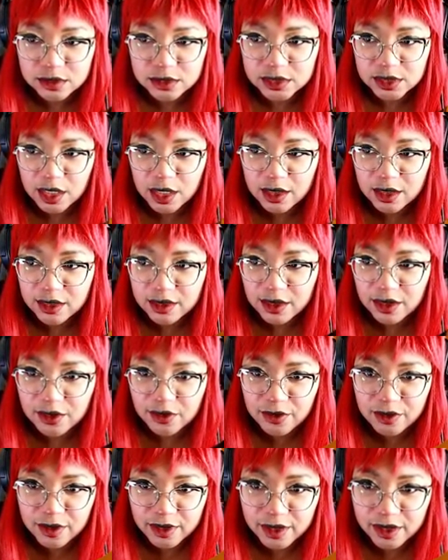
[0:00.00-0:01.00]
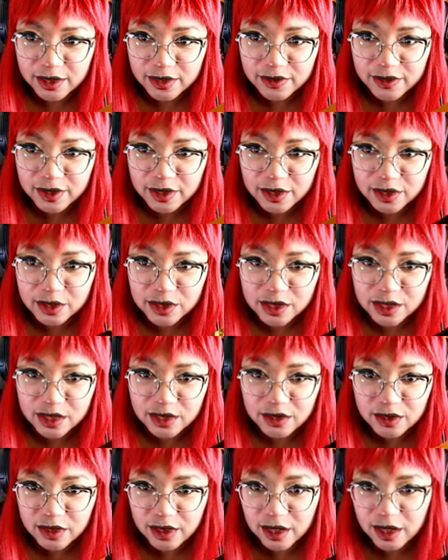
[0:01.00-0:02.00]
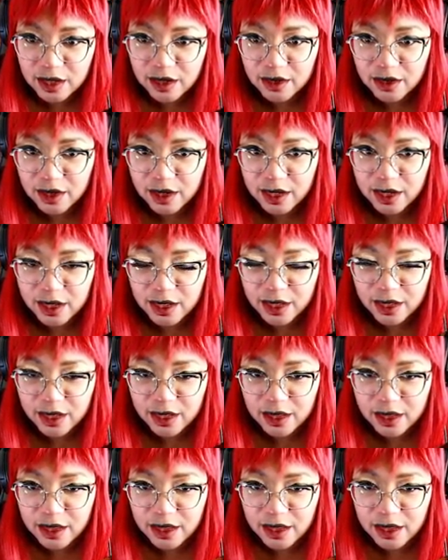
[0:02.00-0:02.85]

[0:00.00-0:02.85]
Just hug the corners and you're generally all right.